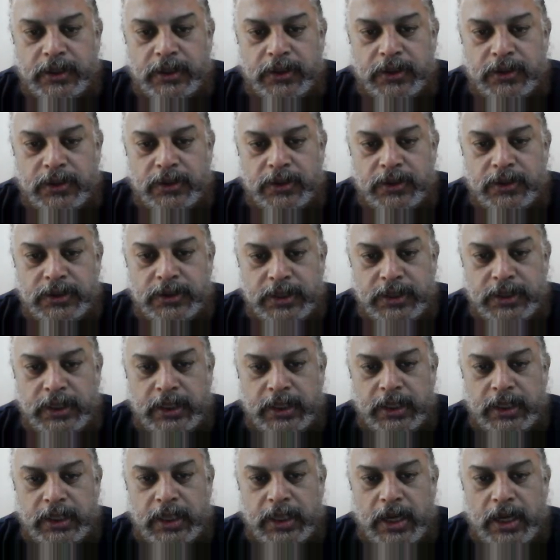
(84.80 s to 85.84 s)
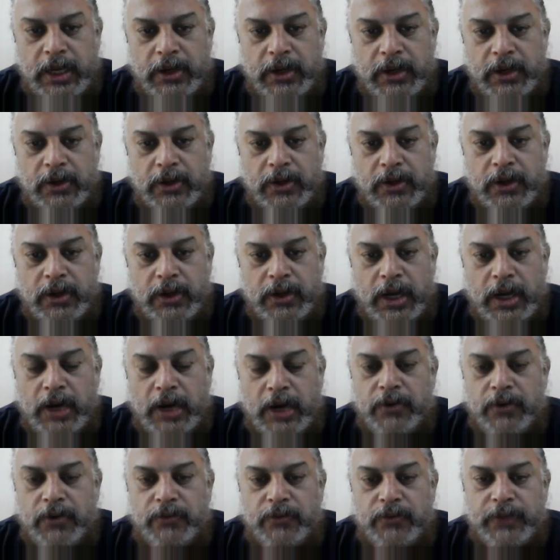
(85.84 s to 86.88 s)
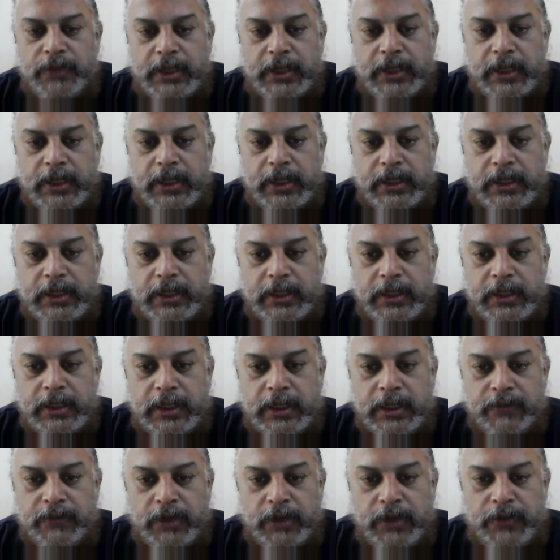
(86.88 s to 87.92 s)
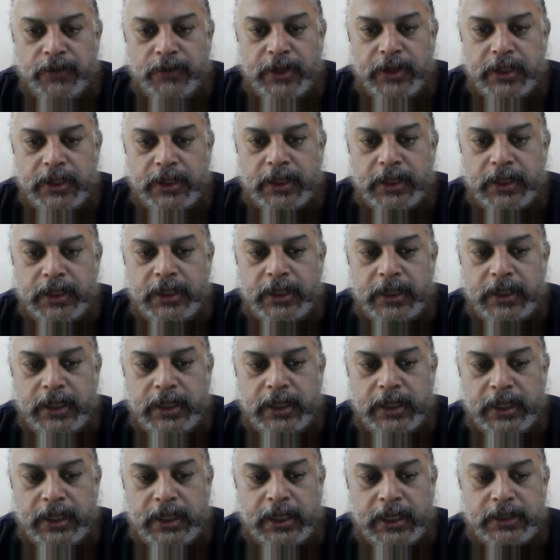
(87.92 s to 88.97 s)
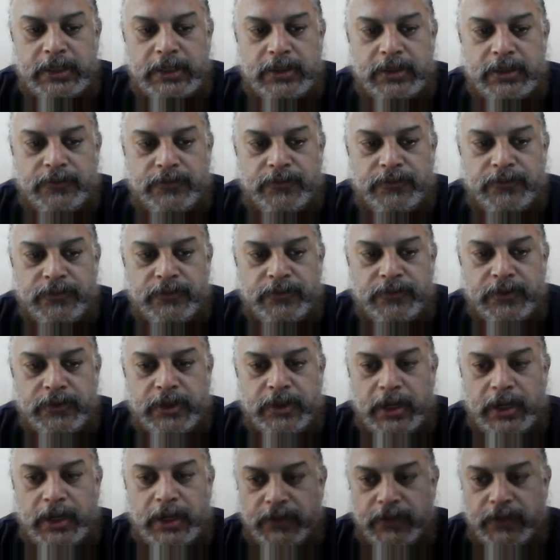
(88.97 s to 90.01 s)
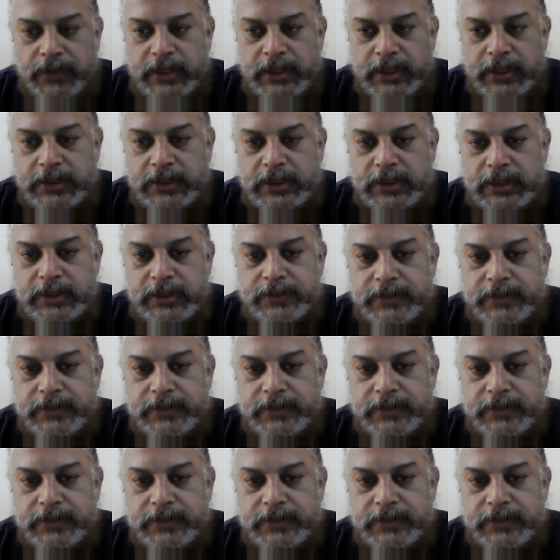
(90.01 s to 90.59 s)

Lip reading: see how we can evaluate a case of liver disease.